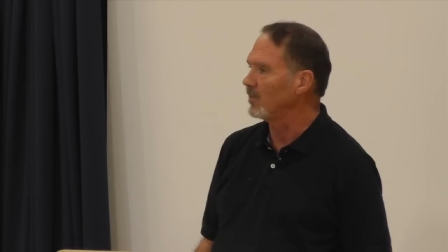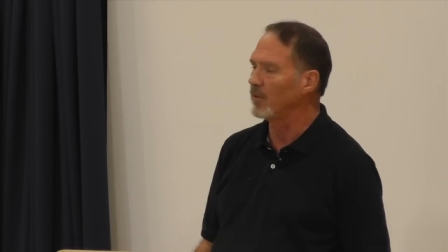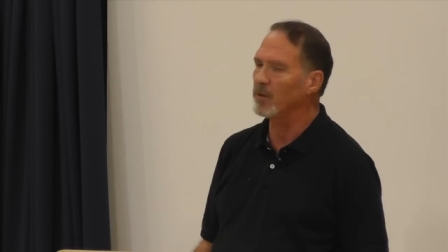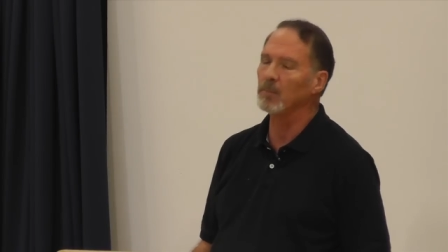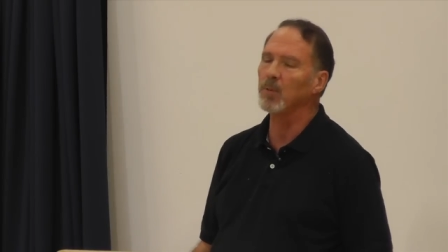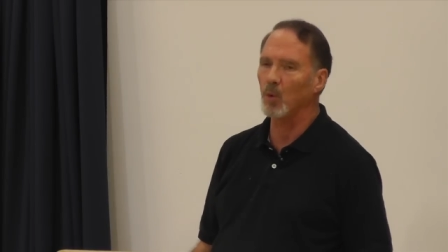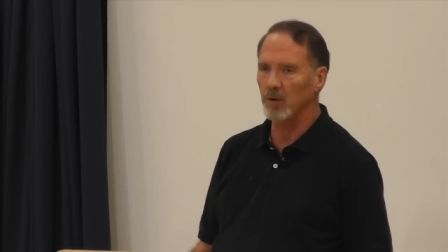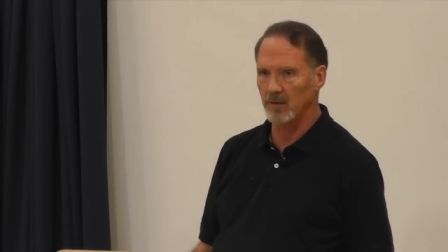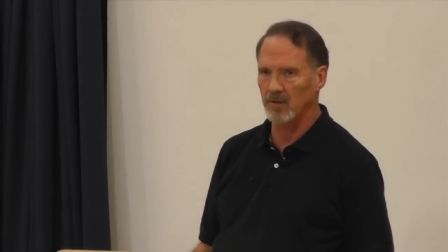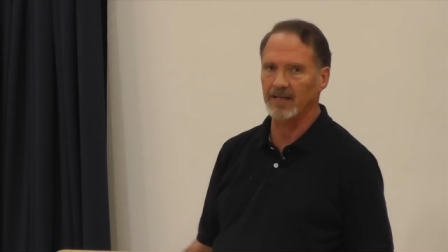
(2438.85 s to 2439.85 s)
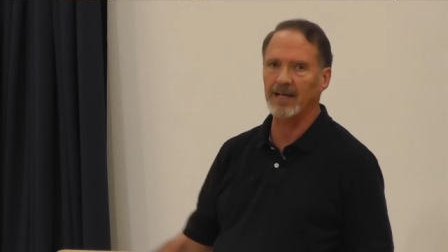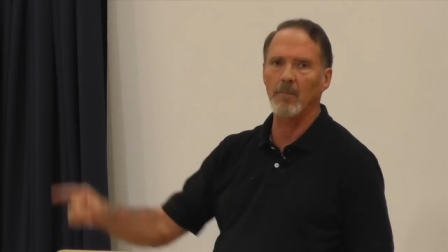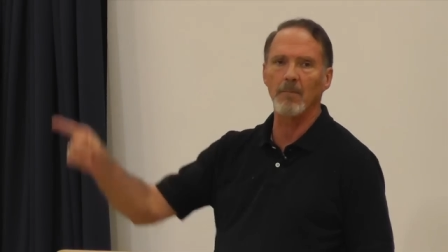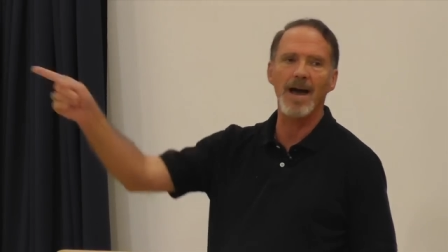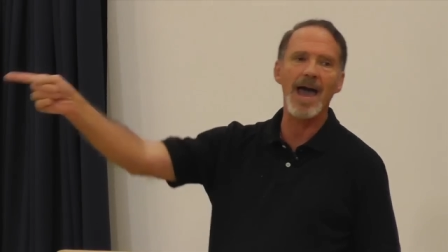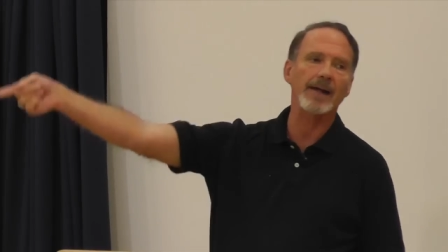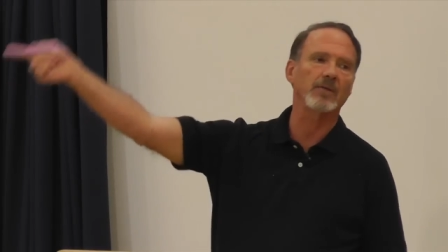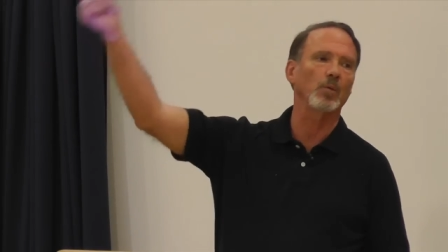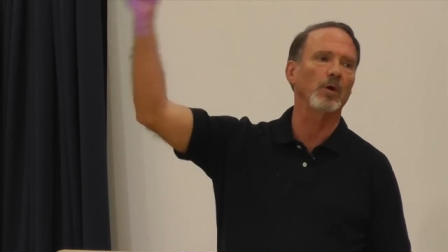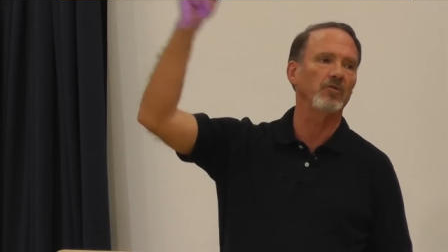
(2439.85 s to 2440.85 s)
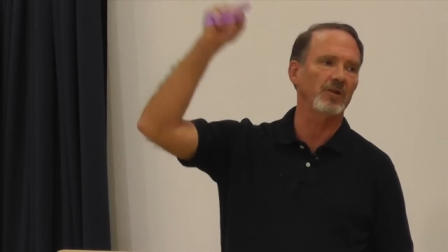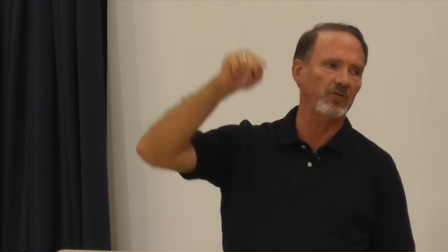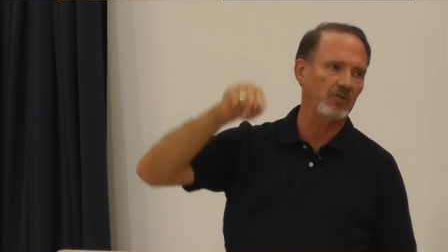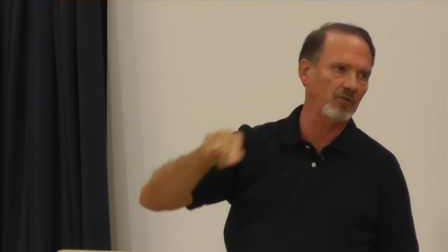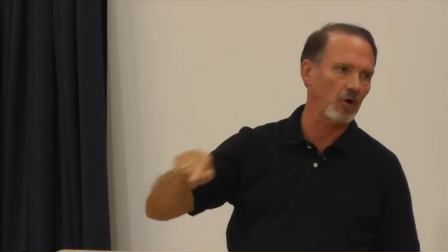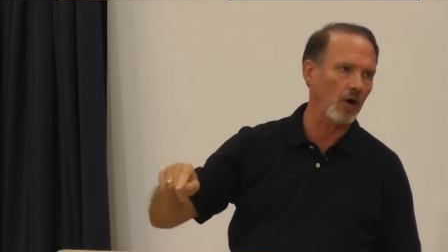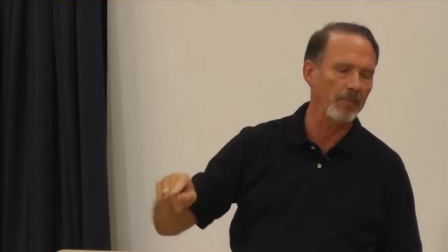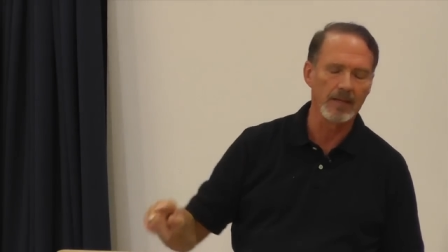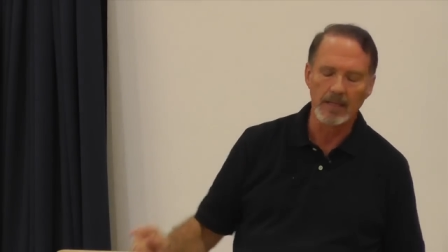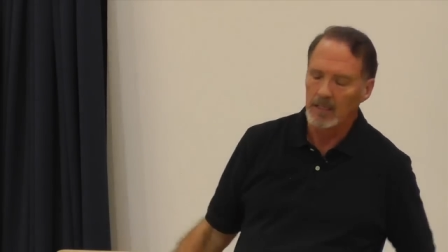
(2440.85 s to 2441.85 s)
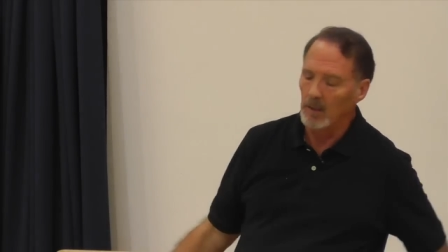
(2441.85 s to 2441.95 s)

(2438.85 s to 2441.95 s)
Very important to come back to what Jesus taught.